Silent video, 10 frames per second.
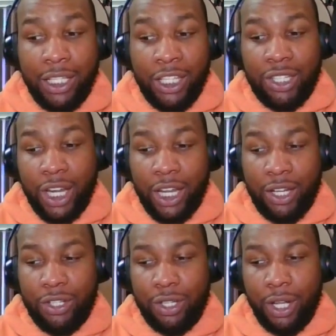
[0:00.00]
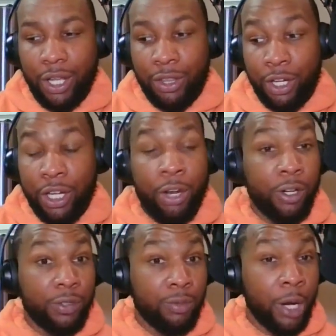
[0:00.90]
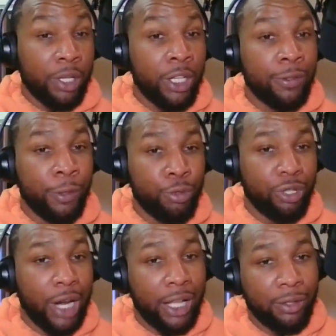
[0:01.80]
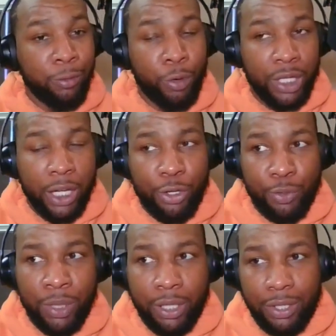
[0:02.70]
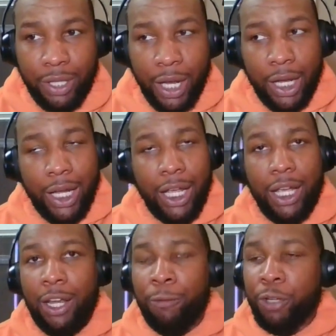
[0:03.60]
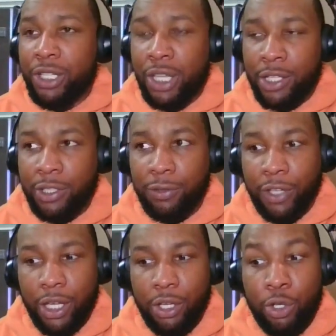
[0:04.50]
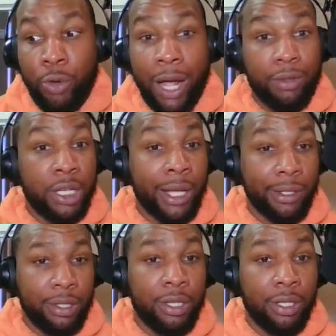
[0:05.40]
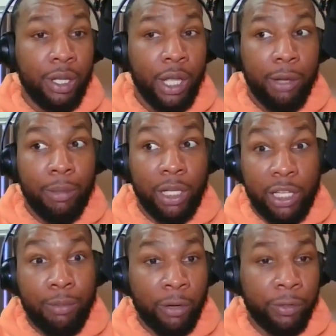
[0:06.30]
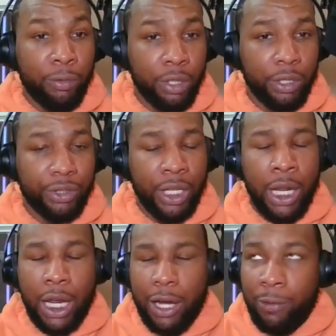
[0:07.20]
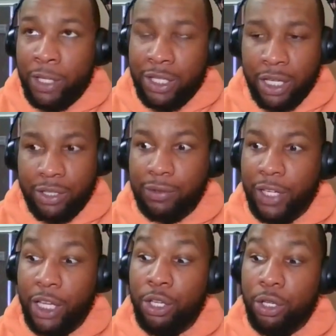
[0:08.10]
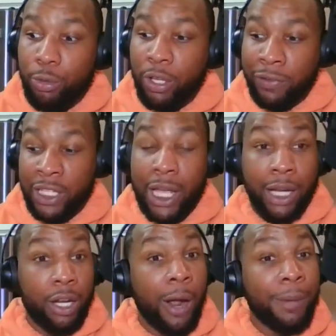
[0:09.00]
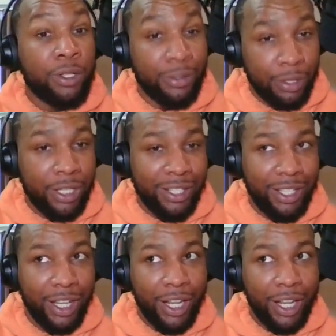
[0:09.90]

he changed the narrative surrounding his future at the 40 Acres, because every Texas fan knew how talented Maalik Murphy was, and every Texas fan knew if he got an opportunity